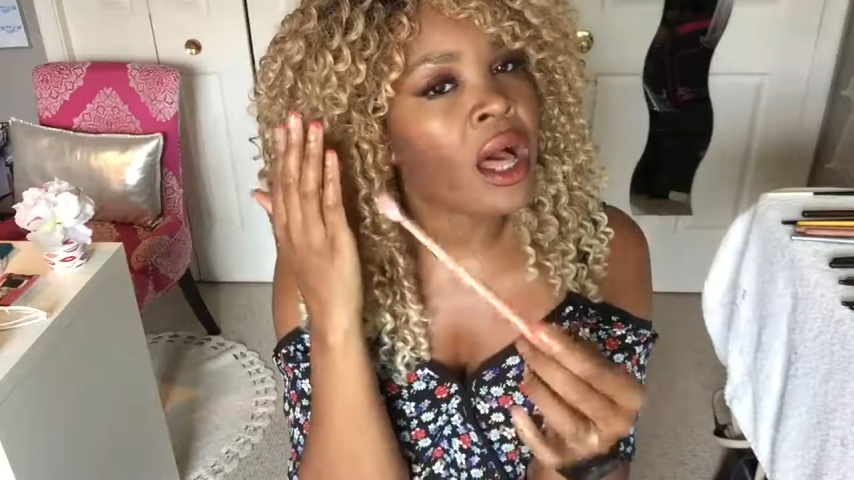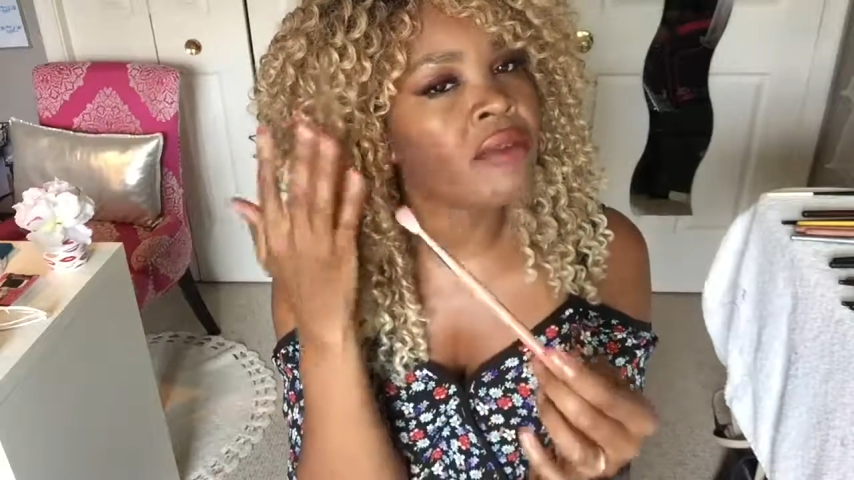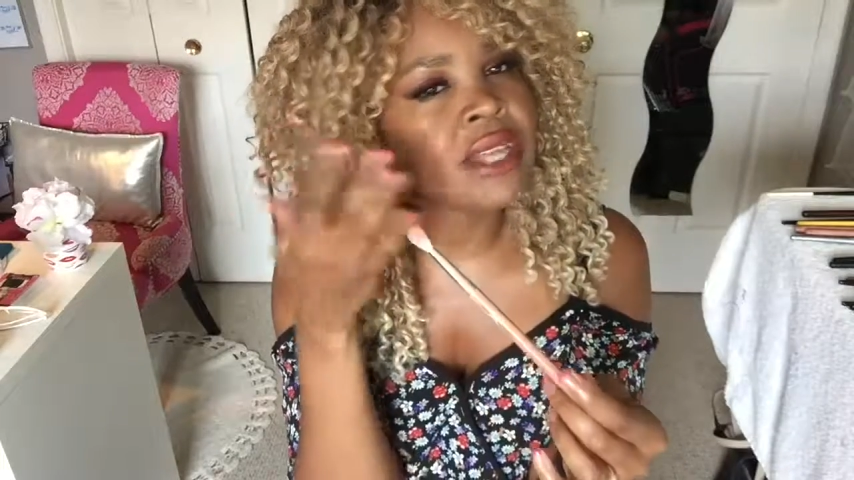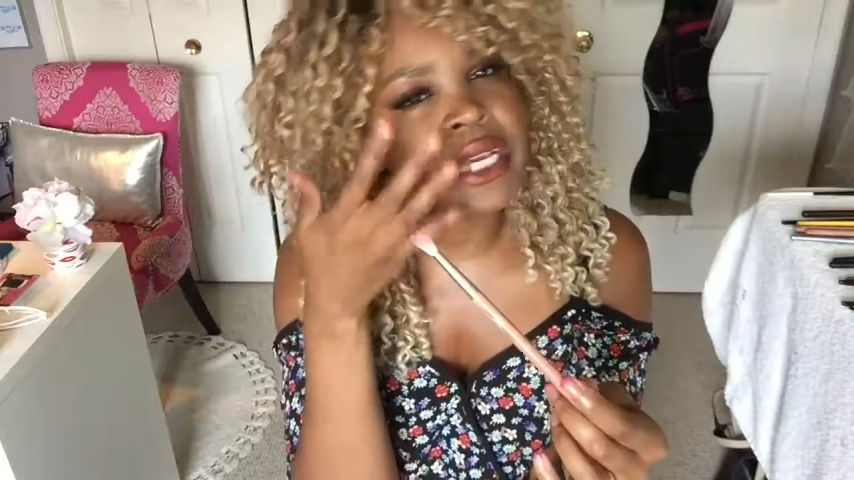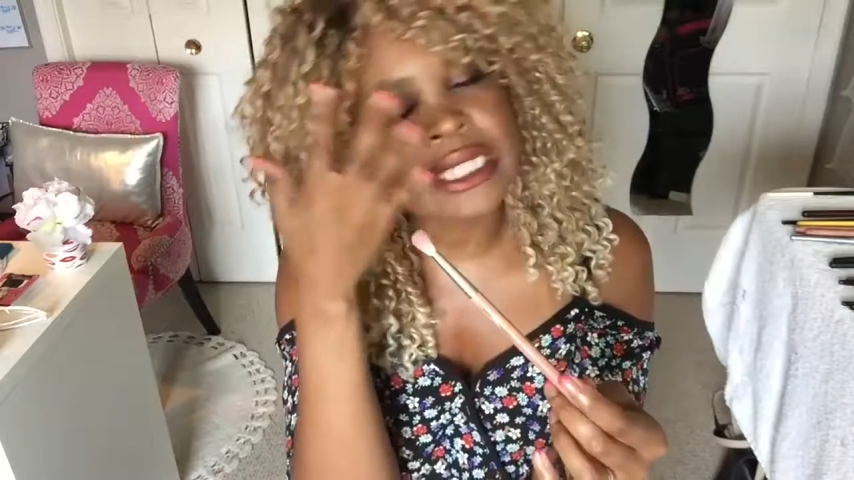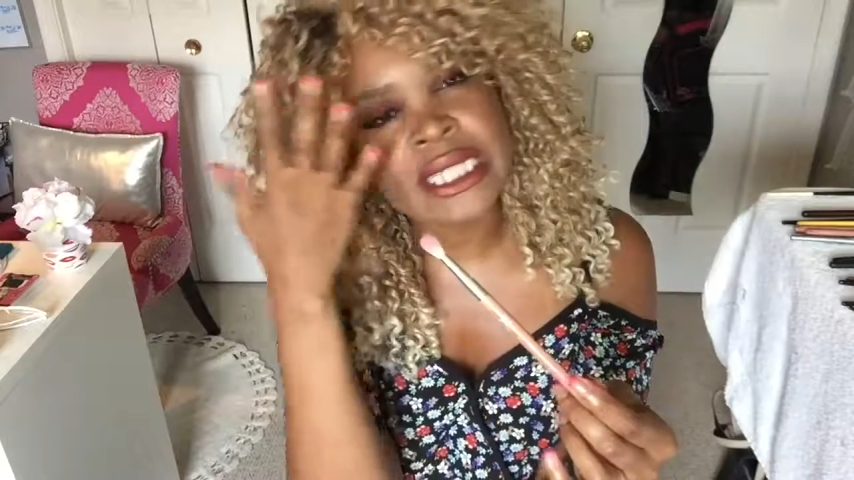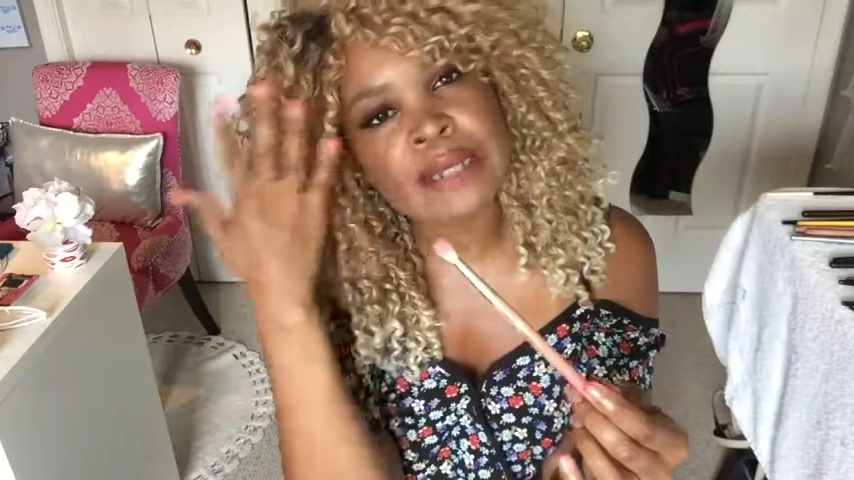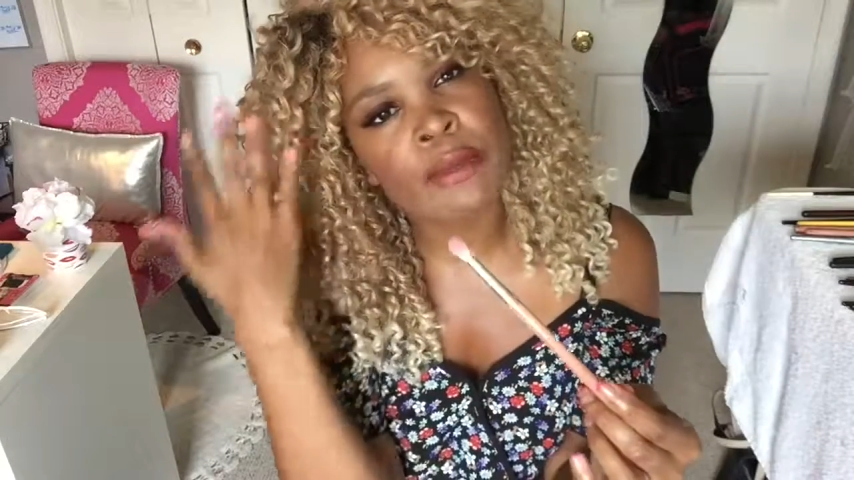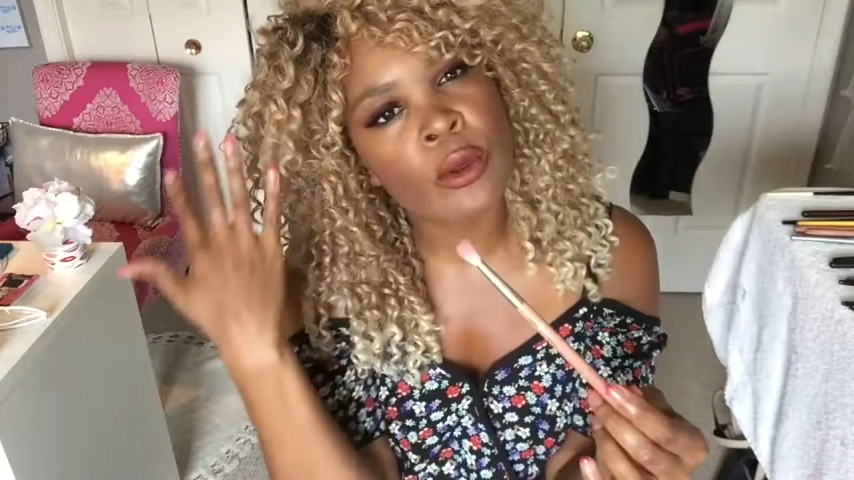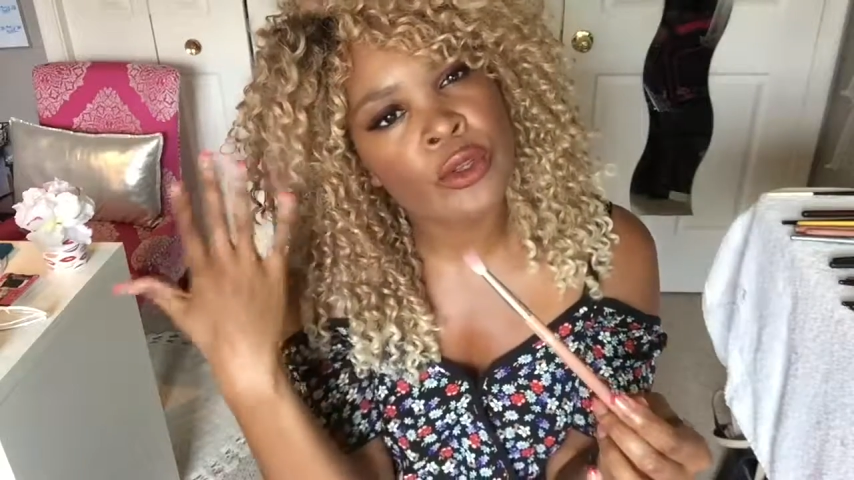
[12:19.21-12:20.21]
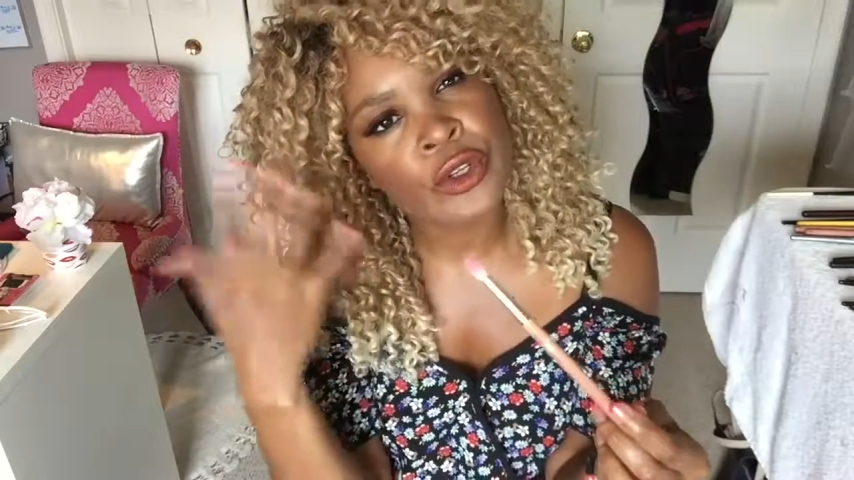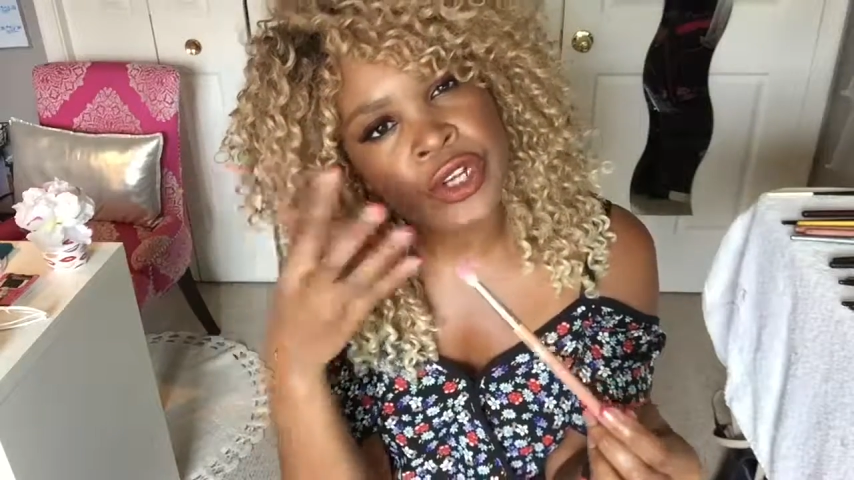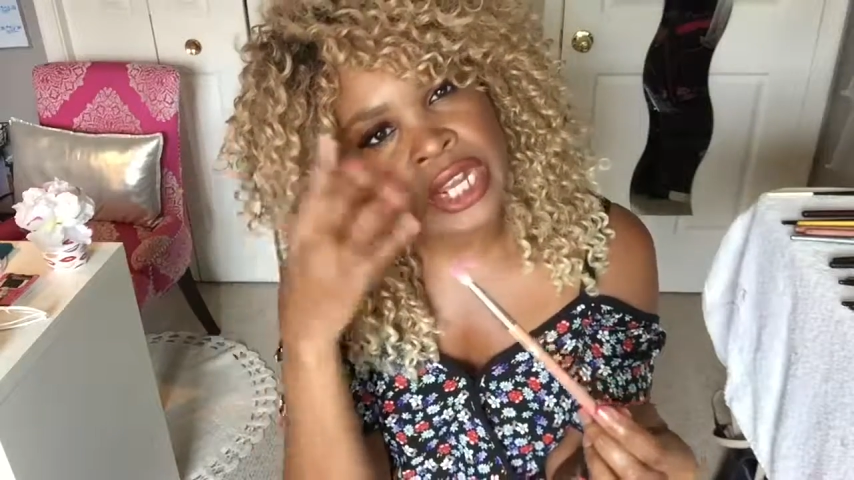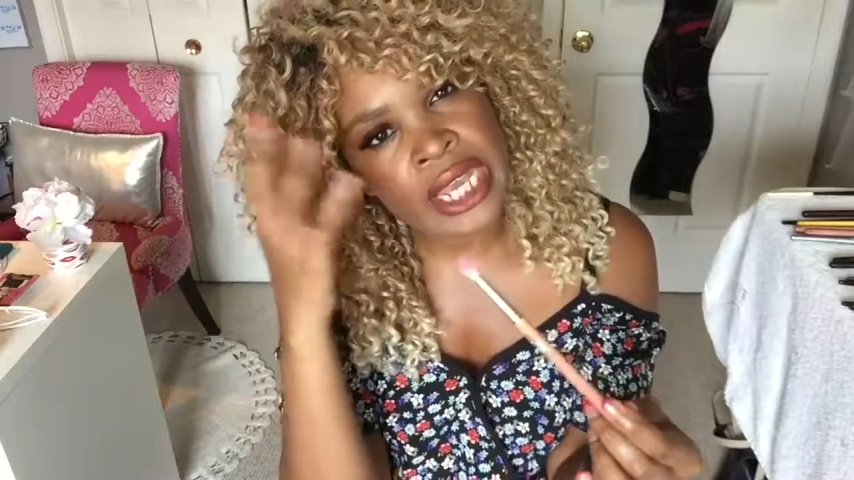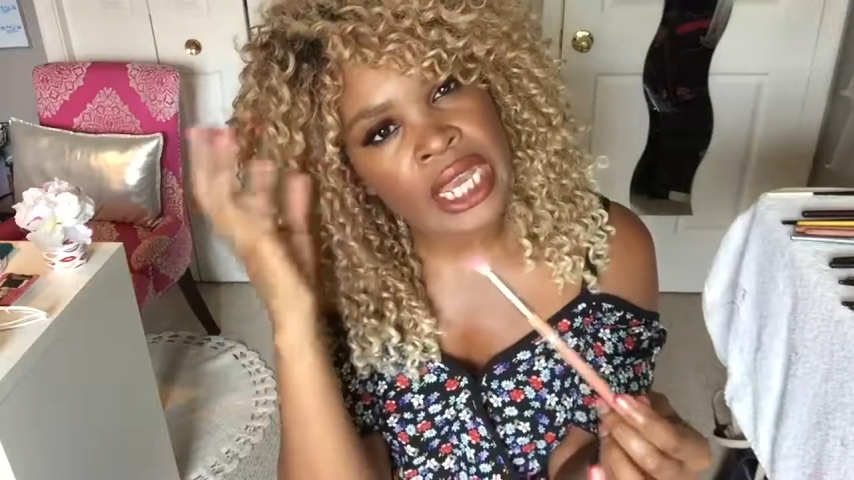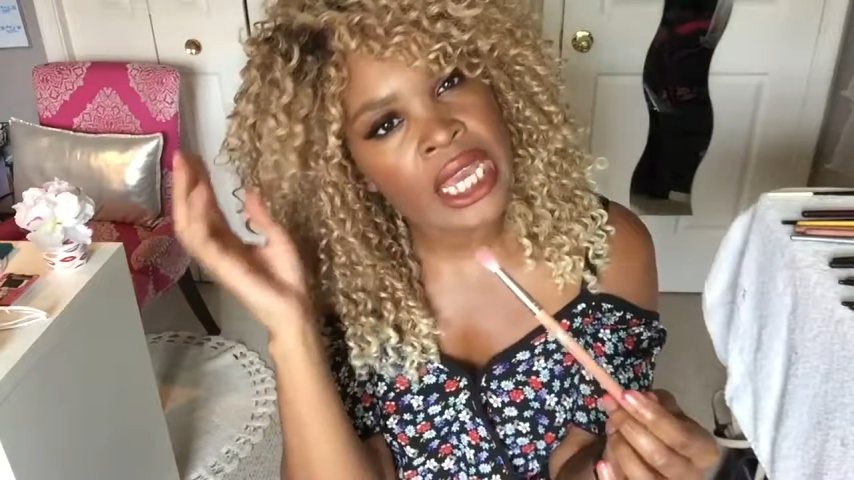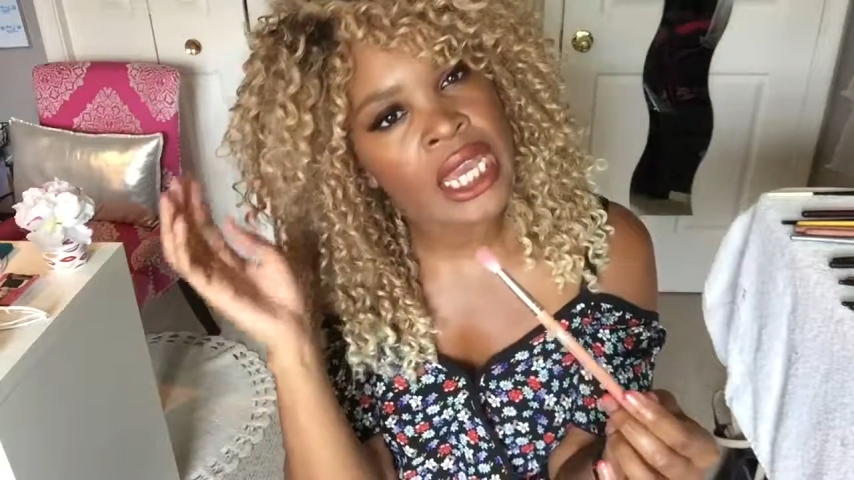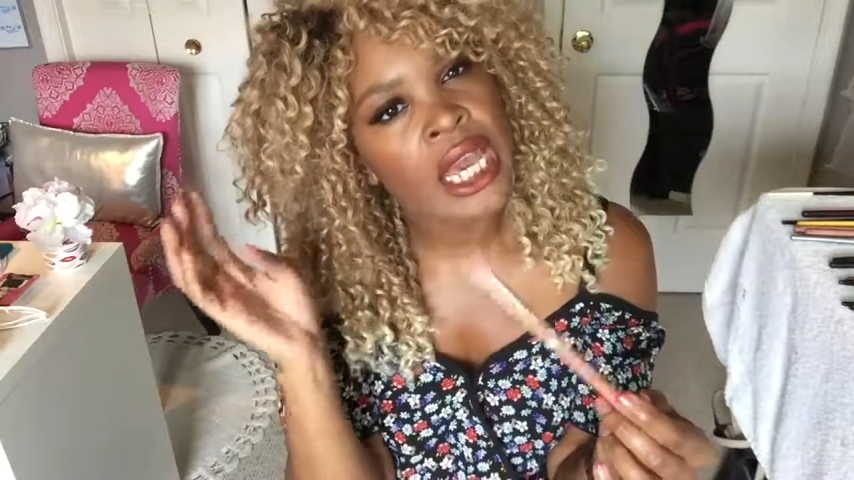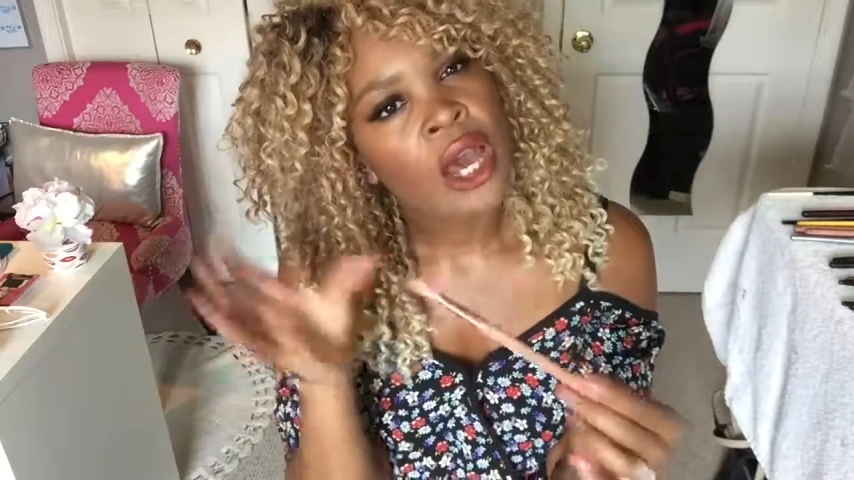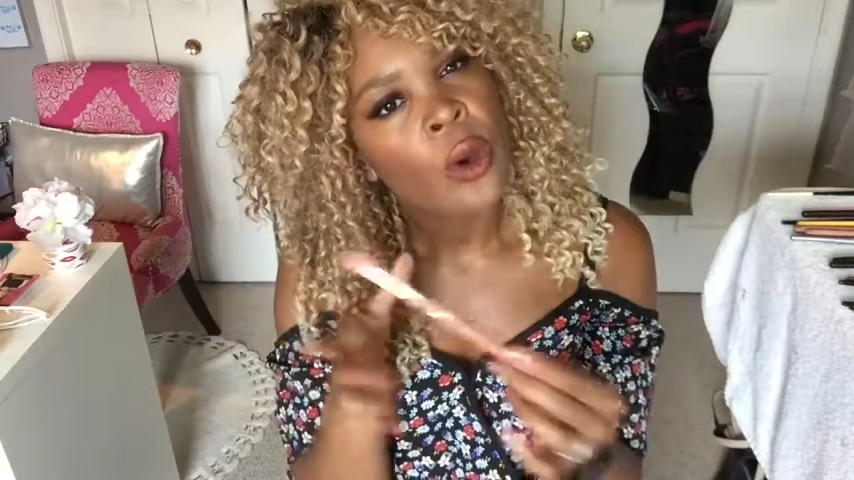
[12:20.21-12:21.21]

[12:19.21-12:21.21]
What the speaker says: of like a smoldering